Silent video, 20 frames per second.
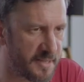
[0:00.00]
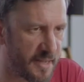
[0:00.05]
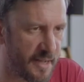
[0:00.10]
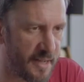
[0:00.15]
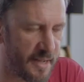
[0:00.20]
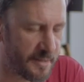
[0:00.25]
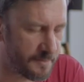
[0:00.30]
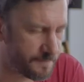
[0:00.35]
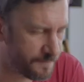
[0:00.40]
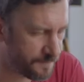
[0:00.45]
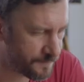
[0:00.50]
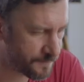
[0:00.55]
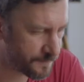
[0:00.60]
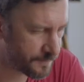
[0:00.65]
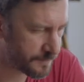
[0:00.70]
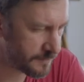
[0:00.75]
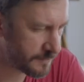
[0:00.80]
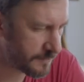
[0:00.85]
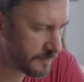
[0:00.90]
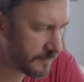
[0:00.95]
say,
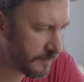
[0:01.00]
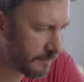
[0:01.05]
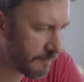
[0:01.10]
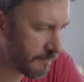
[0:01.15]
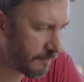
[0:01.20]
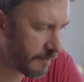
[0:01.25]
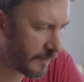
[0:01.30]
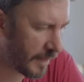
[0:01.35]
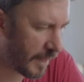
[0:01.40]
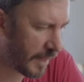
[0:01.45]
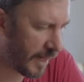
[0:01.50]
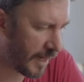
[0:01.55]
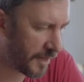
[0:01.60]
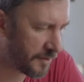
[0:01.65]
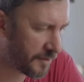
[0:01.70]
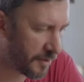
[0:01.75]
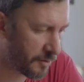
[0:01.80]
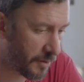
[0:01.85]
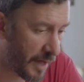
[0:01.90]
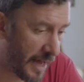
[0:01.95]

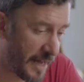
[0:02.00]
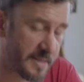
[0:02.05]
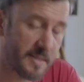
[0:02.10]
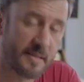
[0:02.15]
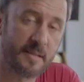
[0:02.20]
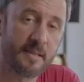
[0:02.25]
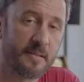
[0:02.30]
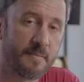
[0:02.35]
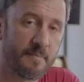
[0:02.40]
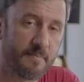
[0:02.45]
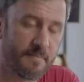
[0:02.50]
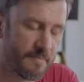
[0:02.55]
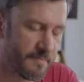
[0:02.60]
I don't ask.